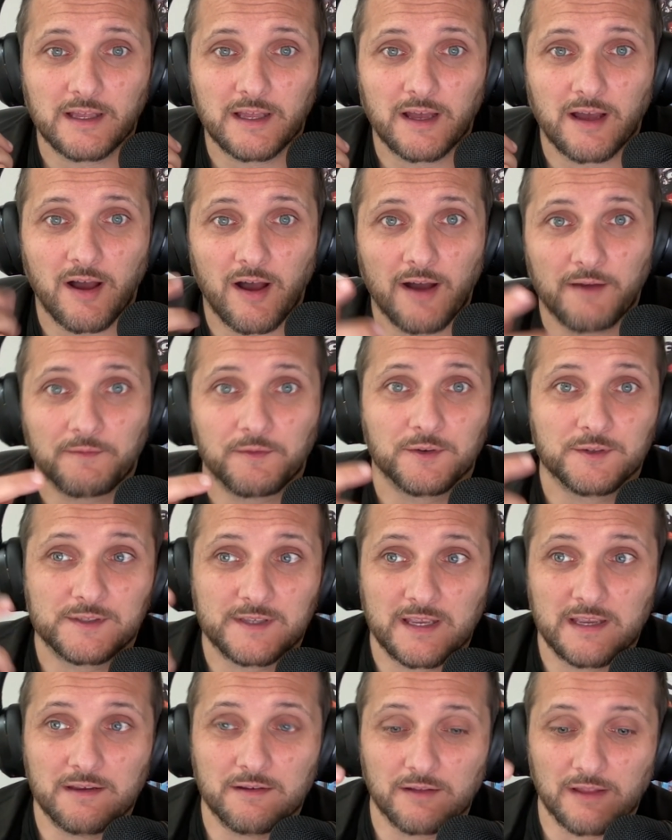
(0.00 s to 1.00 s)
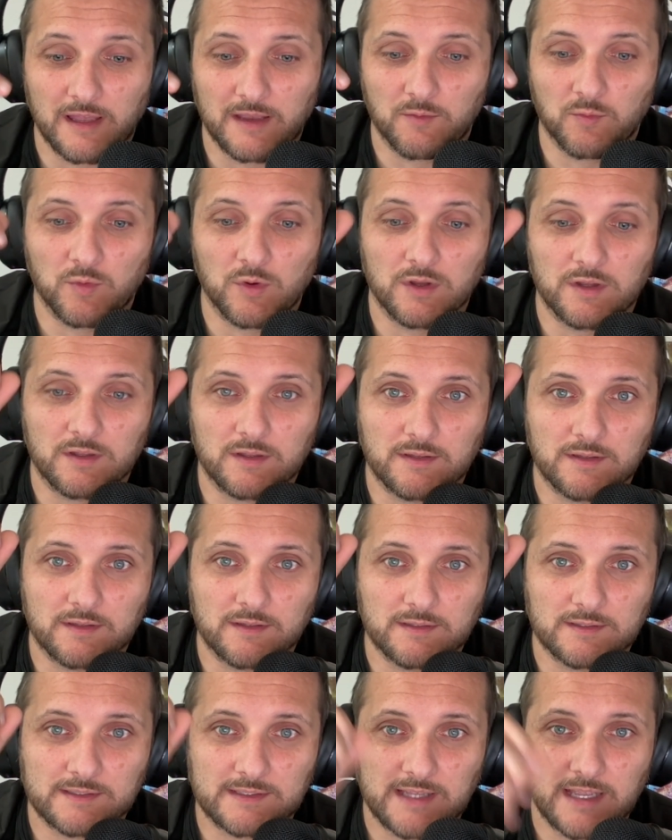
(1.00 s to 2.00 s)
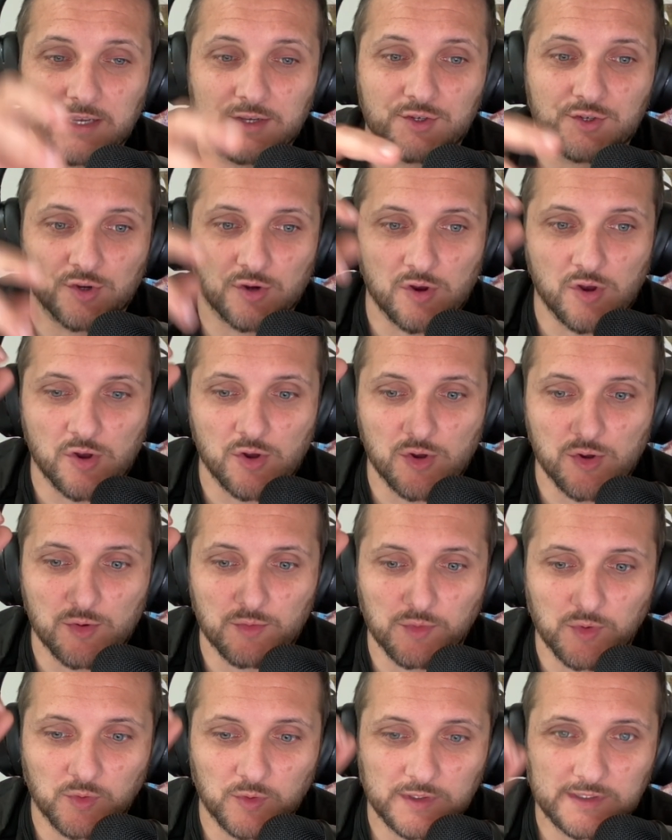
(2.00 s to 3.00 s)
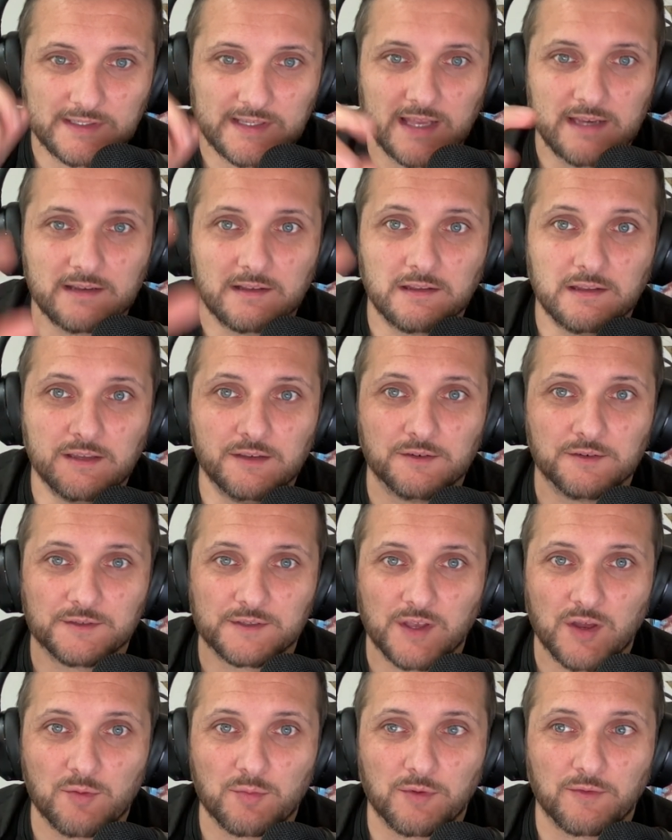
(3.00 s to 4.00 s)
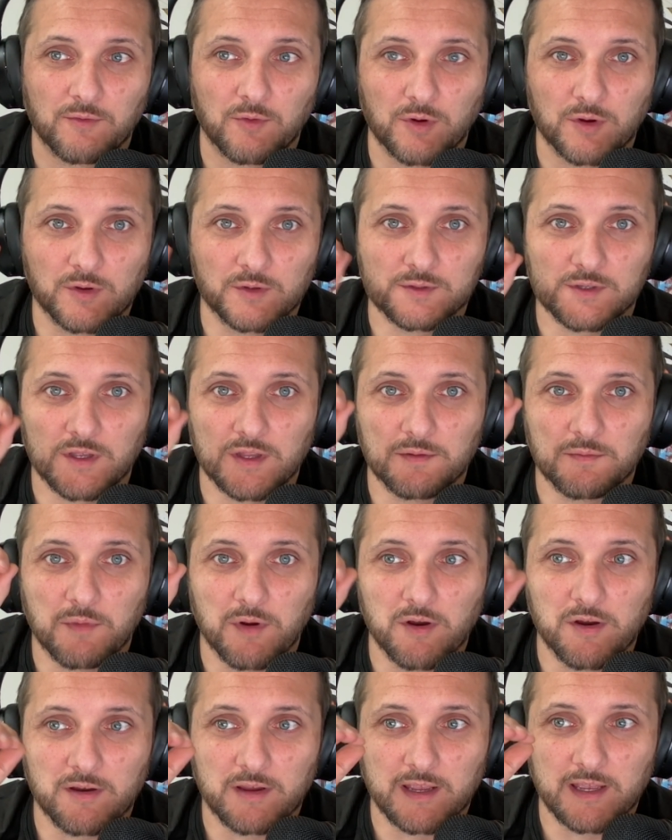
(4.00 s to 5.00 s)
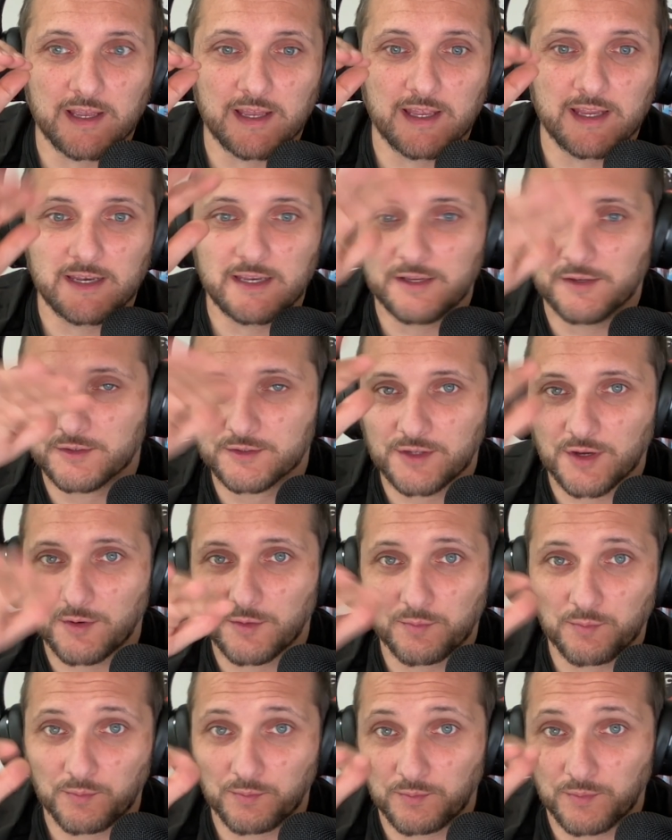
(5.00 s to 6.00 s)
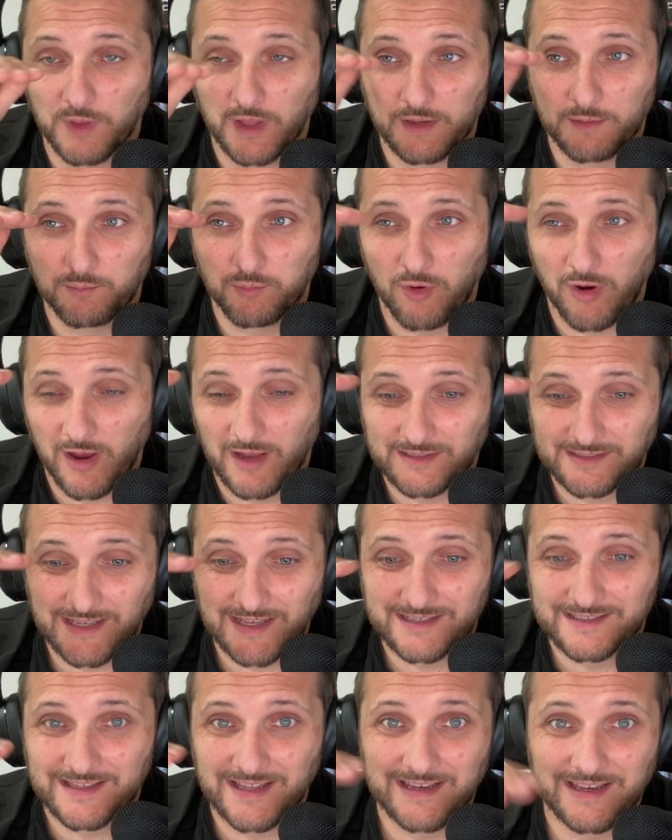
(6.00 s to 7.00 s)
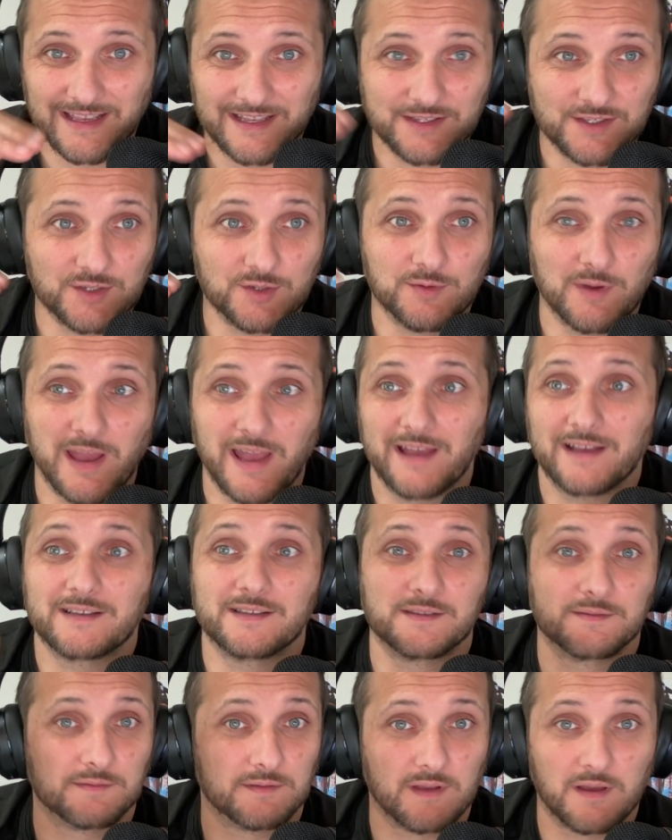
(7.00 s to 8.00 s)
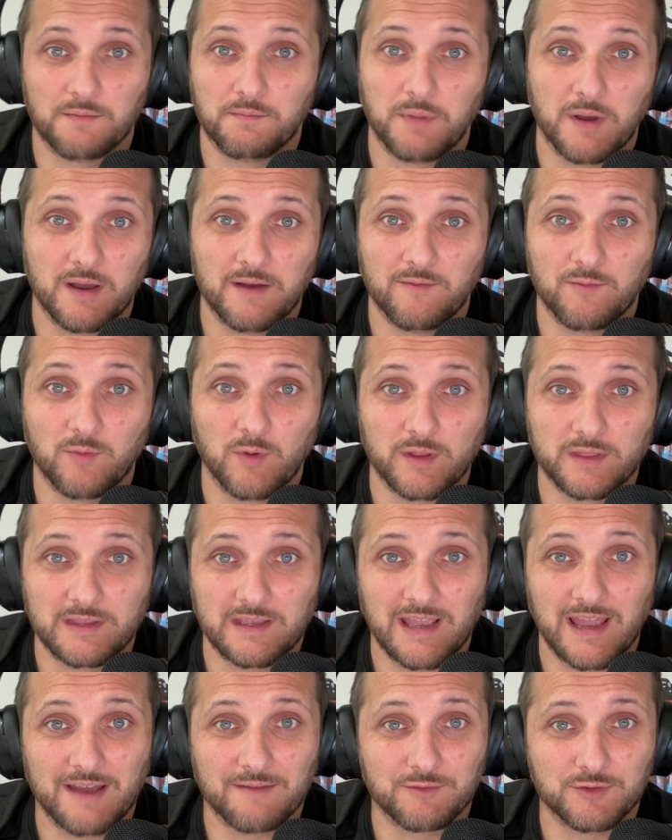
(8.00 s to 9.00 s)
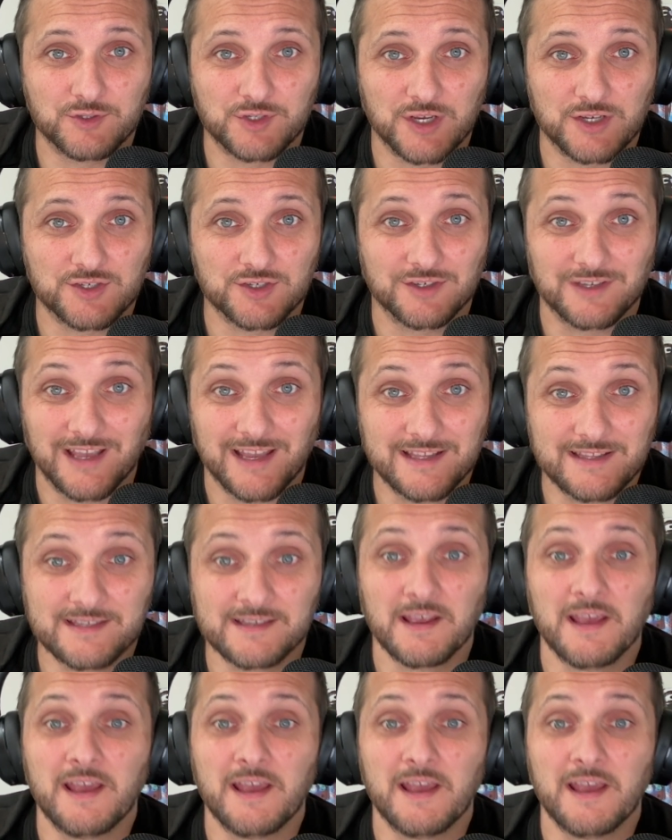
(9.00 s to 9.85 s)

offers here, like we'll stage your home, we'll send cleaners out before it goes on the market. Here's our process that gets you X above what the average agent gets.